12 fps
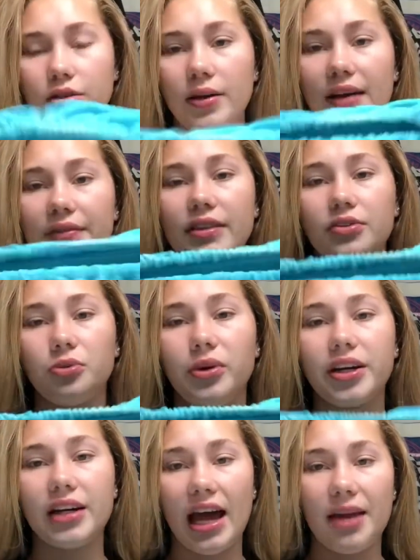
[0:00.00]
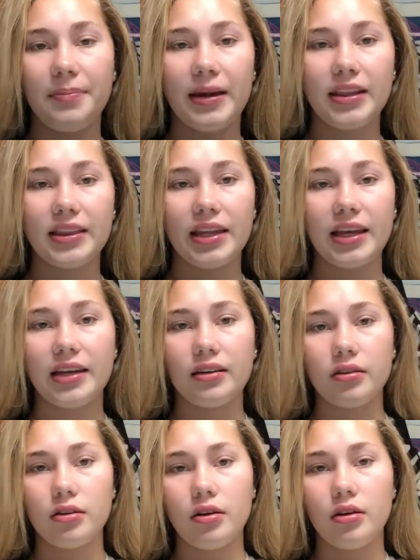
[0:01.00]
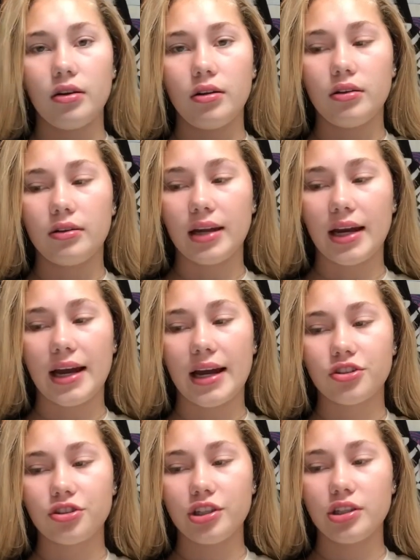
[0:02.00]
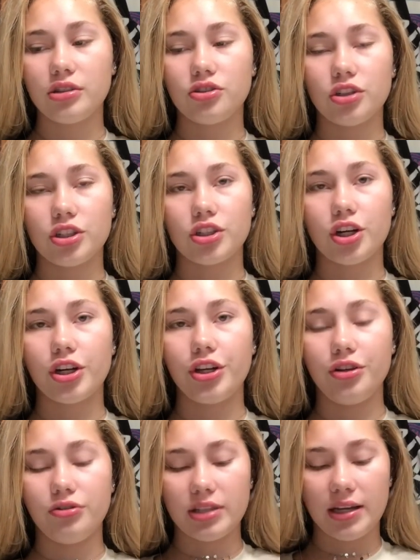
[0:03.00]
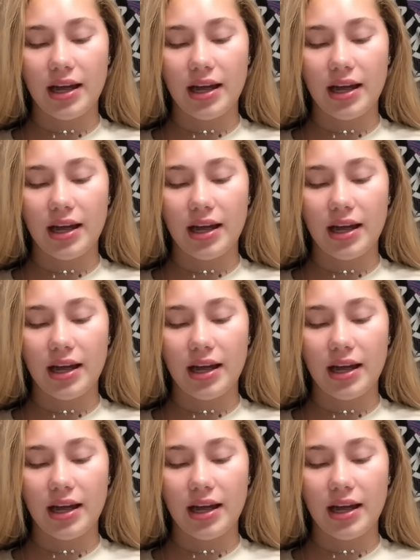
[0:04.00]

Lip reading: I have this weird headband thing that I actually just started using.